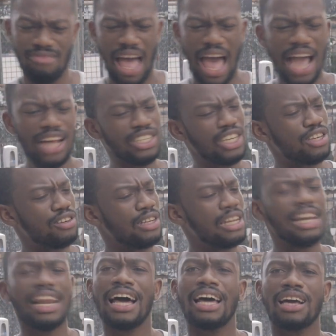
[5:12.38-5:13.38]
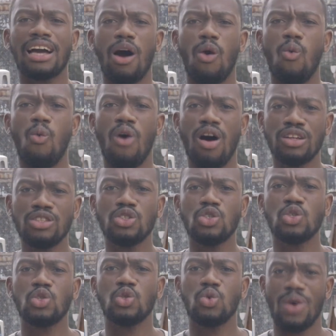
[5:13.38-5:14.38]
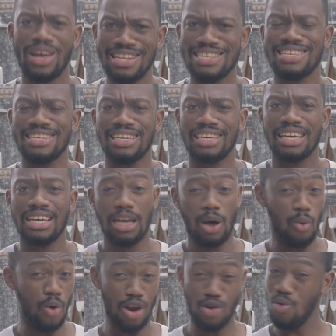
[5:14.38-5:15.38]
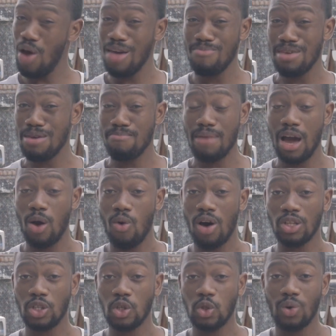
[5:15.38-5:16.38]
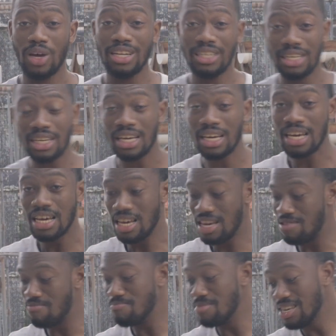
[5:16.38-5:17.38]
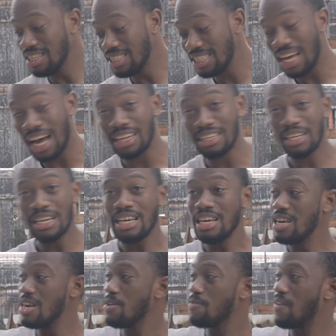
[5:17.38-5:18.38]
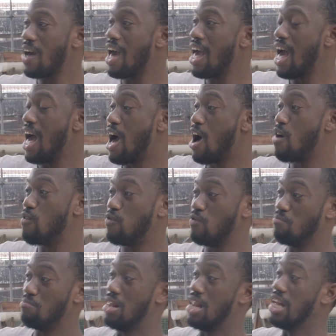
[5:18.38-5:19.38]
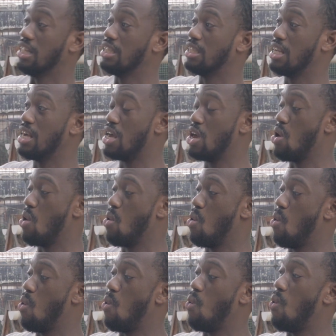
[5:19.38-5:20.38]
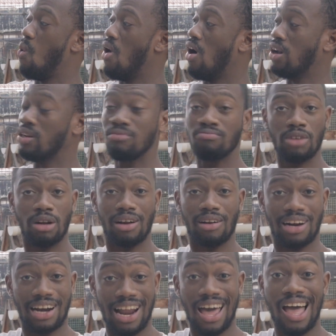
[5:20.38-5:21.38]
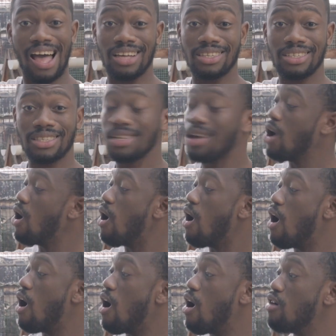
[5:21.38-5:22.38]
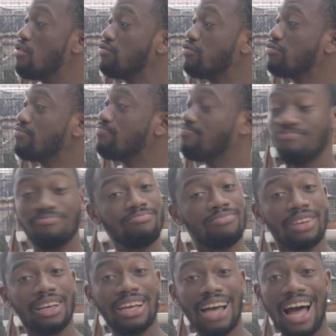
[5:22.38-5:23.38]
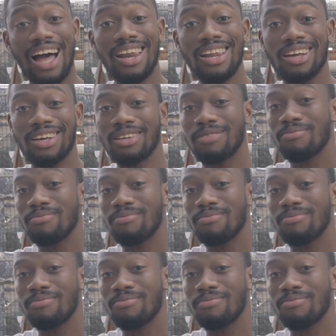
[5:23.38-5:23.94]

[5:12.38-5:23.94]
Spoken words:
I generally like a 1 to 20. What do I mean by 1 to 20? It means that if I have, let's say, 1 glass of garlic,